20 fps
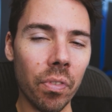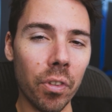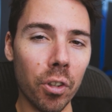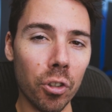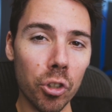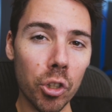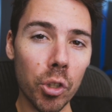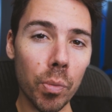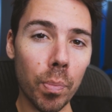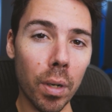They're
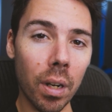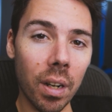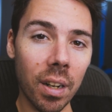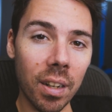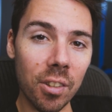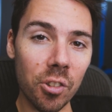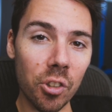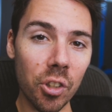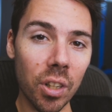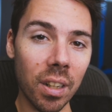super high
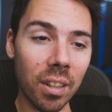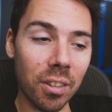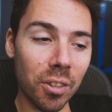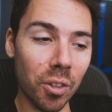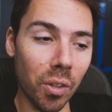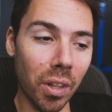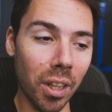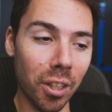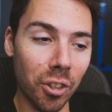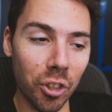in zinc,
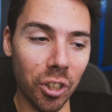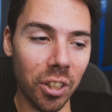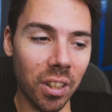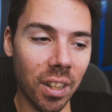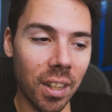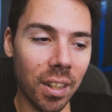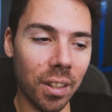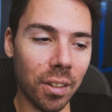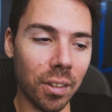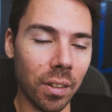so they should
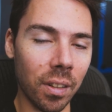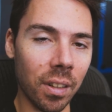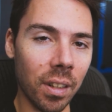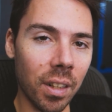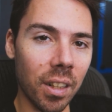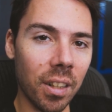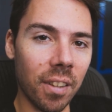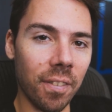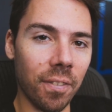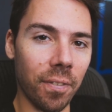kill
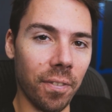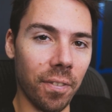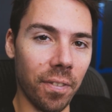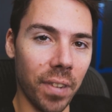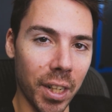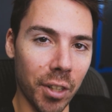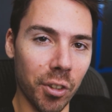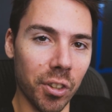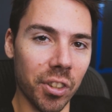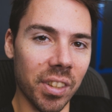
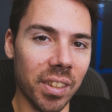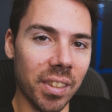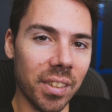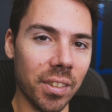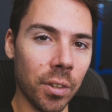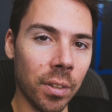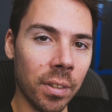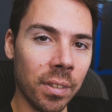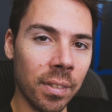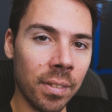
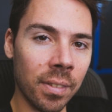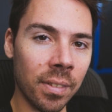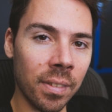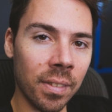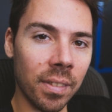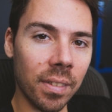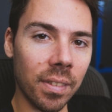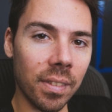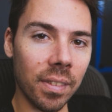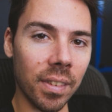viruses
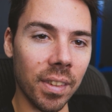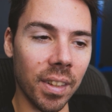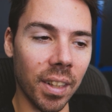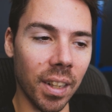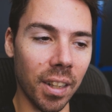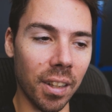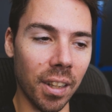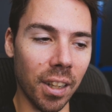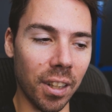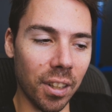
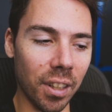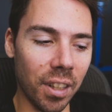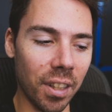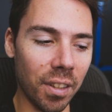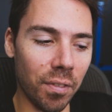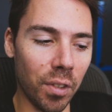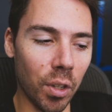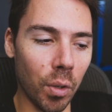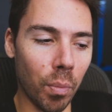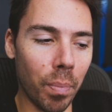and then
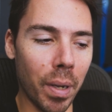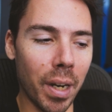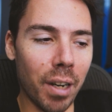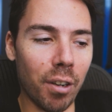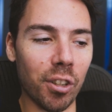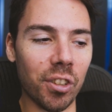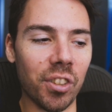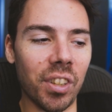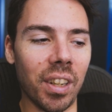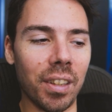give you
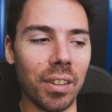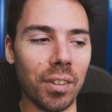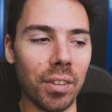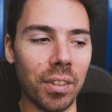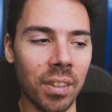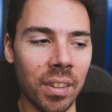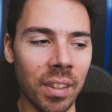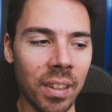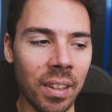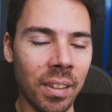
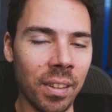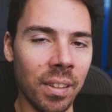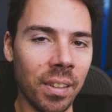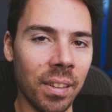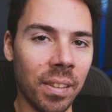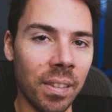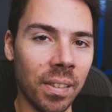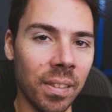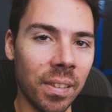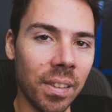parasites.
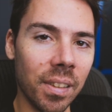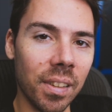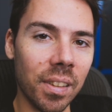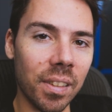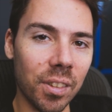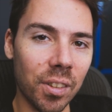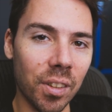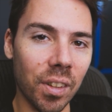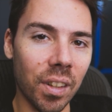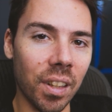
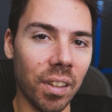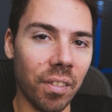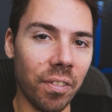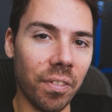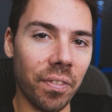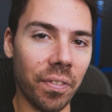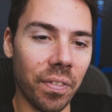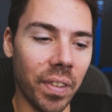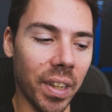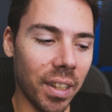So they'll
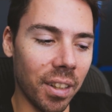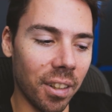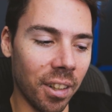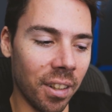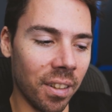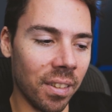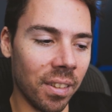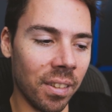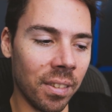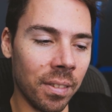fight
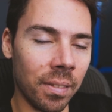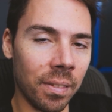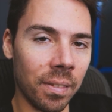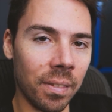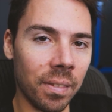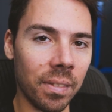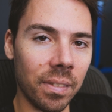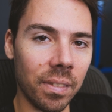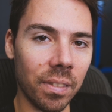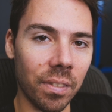
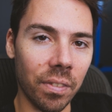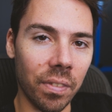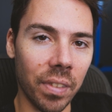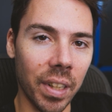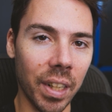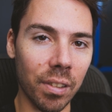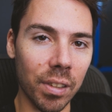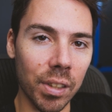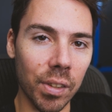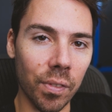
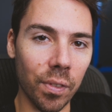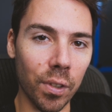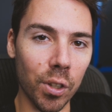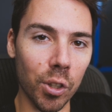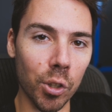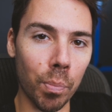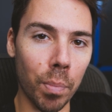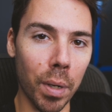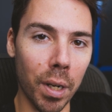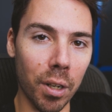virus
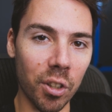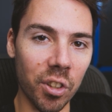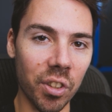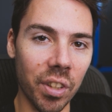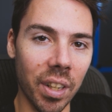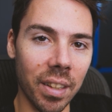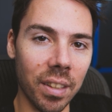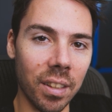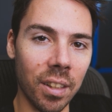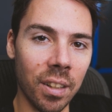versus
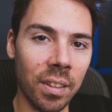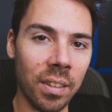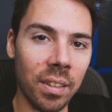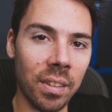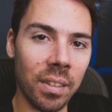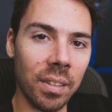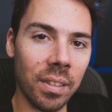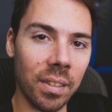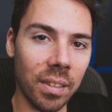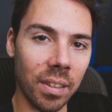parasite.
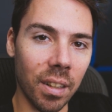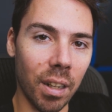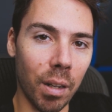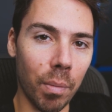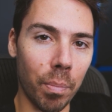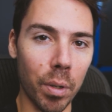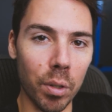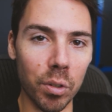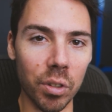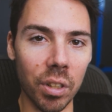I'll
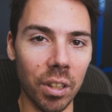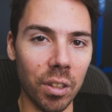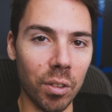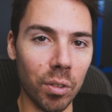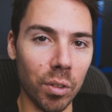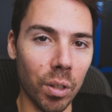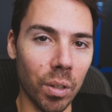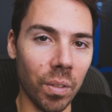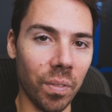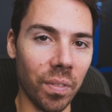post a
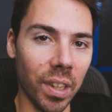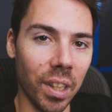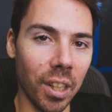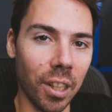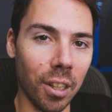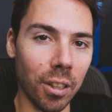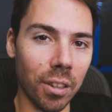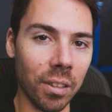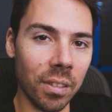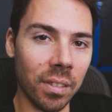YouTube
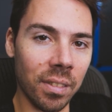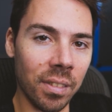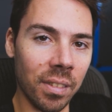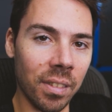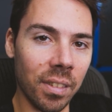video.